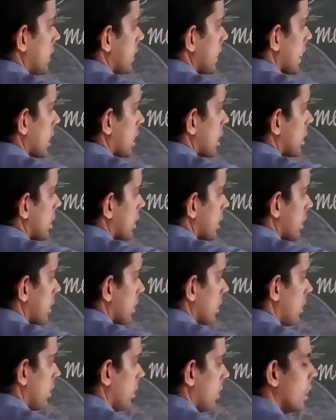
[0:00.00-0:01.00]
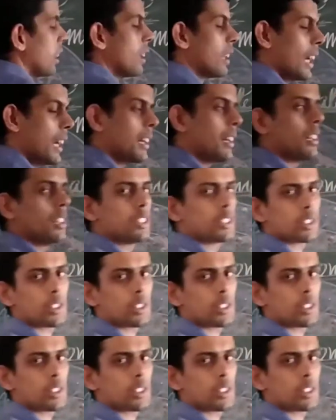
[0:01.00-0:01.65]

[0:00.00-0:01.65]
sections, right?